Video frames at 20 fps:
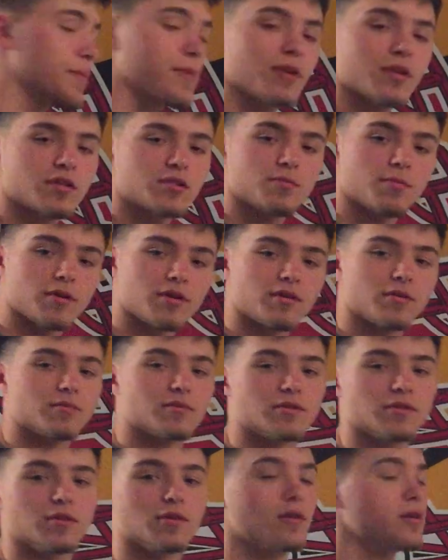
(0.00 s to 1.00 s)
I'm going to explain
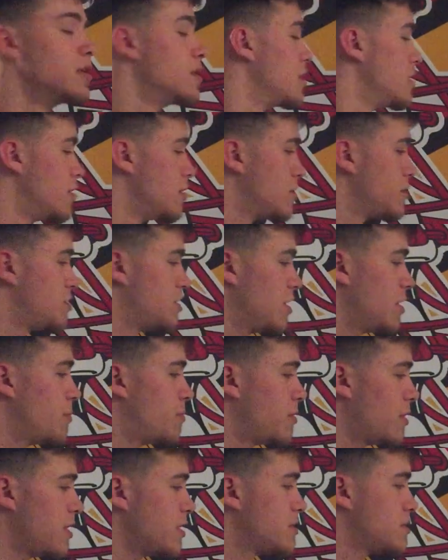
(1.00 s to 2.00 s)
them to you. Share
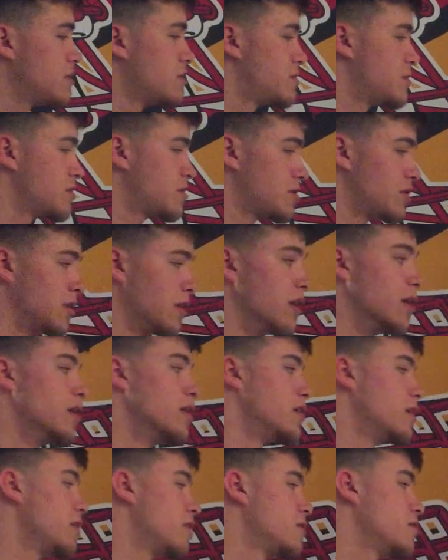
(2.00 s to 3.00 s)
price is just the
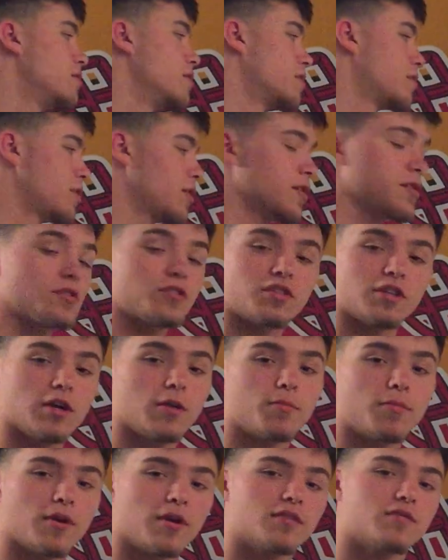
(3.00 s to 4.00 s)
current
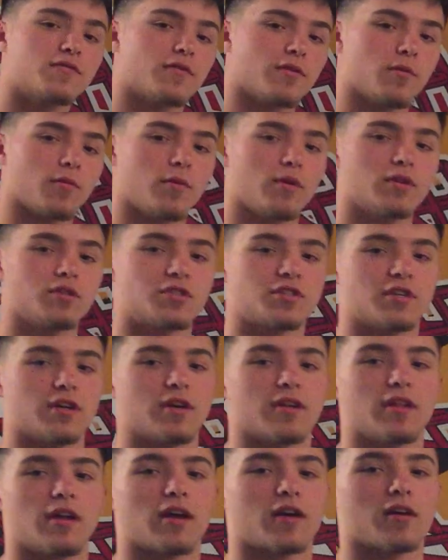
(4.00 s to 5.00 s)
share price for one
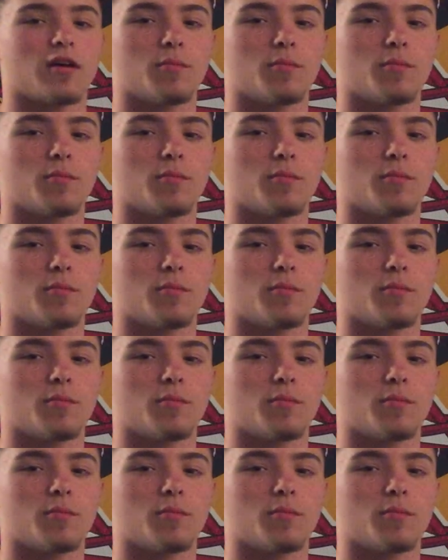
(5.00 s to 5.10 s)
share of that